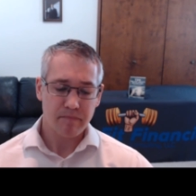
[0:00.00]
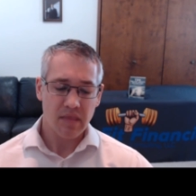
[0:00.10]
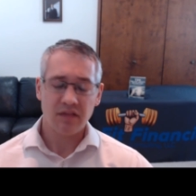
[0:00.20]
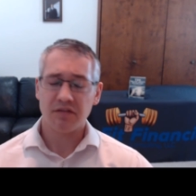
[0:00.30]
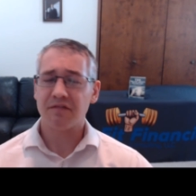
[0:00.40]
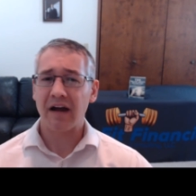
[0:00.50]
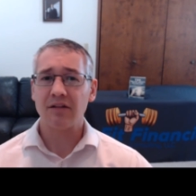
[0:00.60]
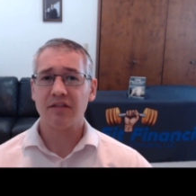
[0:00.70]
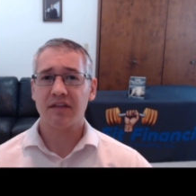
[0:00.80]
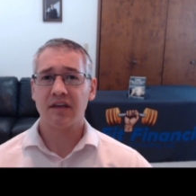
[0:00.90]
The final
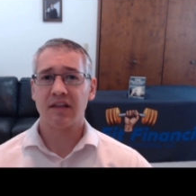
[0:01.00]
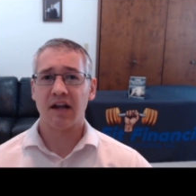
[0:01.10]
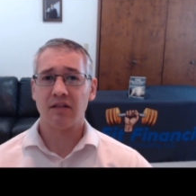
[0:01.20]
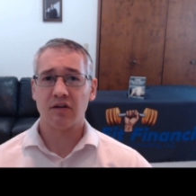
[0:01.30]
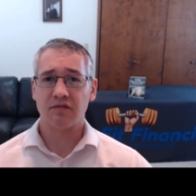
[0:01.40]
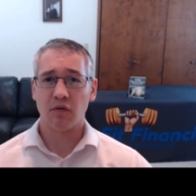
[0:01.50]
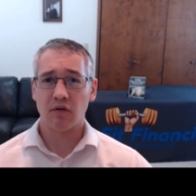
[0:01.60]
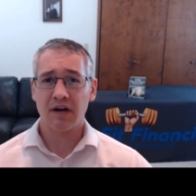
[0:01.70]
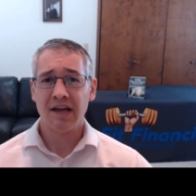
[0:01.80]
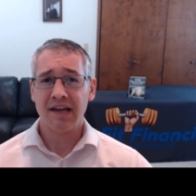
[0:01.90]
thing that I look for
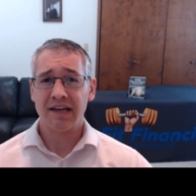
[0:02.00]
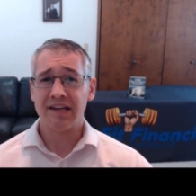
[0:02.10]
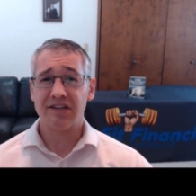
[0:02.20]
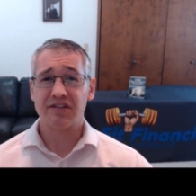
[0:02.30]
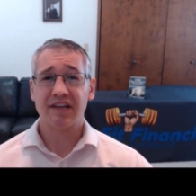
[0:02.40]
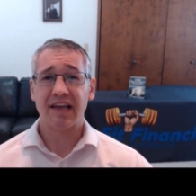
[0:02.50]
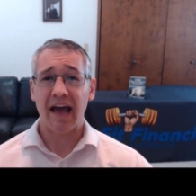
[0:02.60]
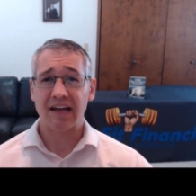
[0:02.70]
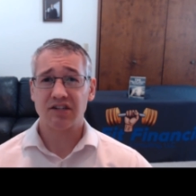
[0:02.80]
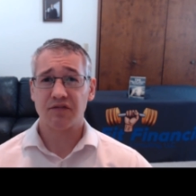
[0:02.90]
is
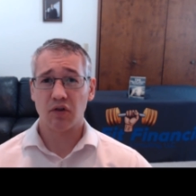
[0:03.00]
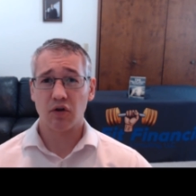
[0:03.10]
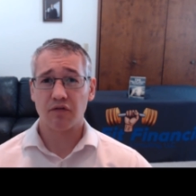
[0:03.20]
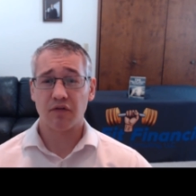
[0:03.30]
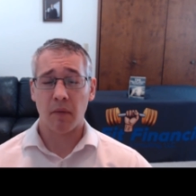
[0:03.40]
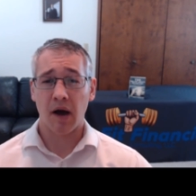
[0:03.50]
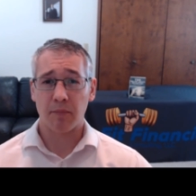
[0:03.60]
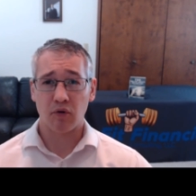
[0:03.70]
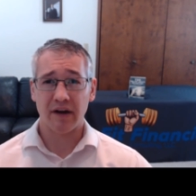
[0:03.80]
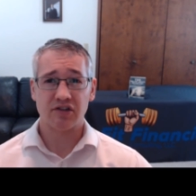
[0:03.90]
cash flow from
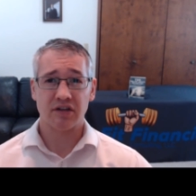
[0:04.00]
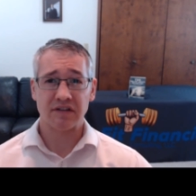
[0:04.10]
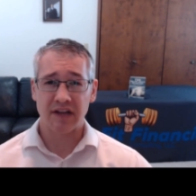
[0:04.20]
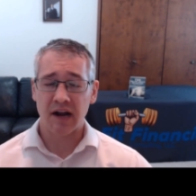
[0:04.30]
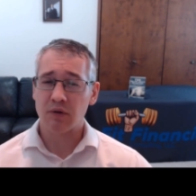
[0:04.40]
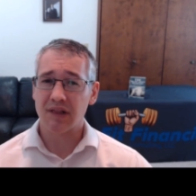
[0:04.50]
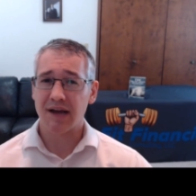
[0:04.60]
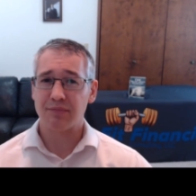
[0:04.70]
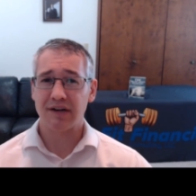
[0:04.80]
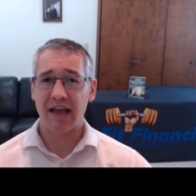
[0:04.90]
operations. And I rely
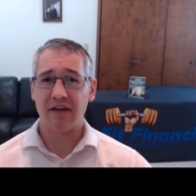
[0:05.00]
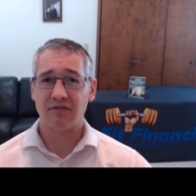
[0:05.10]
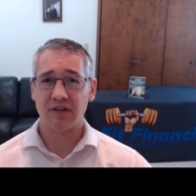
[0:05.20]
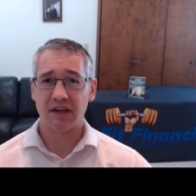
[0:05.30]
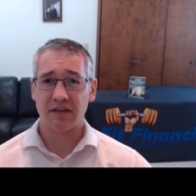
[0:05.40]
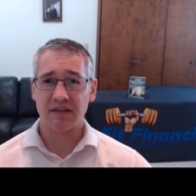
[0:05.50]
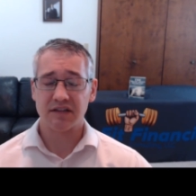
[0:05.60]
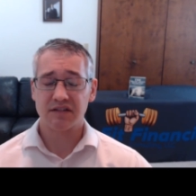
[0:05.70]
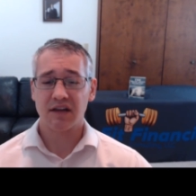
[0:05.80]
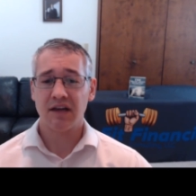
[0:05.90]
pretty heavily on
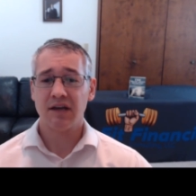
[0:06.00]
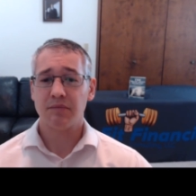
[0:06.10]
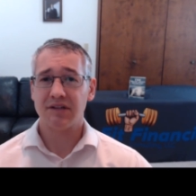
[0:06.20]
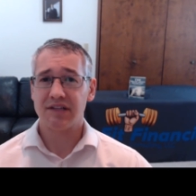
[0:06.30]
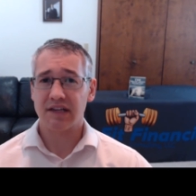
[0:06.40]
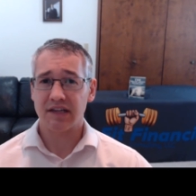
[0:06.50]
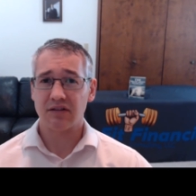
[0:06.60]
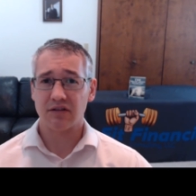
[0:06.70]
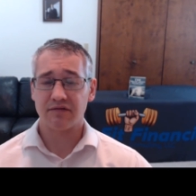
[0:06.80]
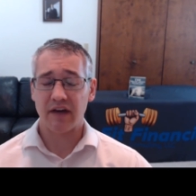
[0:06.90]
this
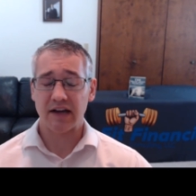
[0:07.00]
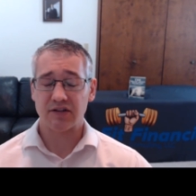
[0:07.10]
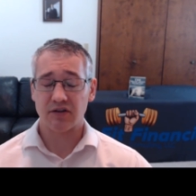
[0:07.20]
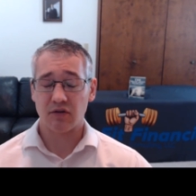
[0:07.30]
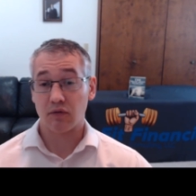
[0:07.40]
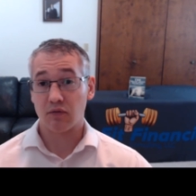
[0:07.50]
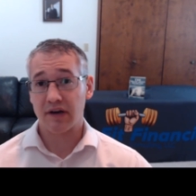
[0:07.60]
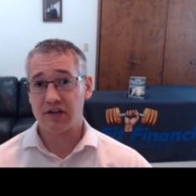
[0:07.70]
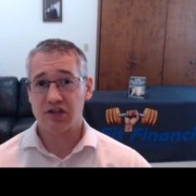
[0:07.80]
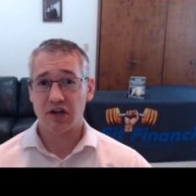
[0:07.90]
particular factor or
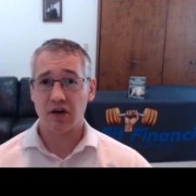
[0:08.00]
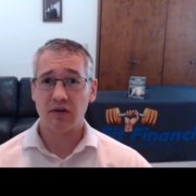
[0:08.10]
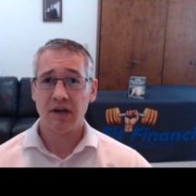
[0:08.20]
ratio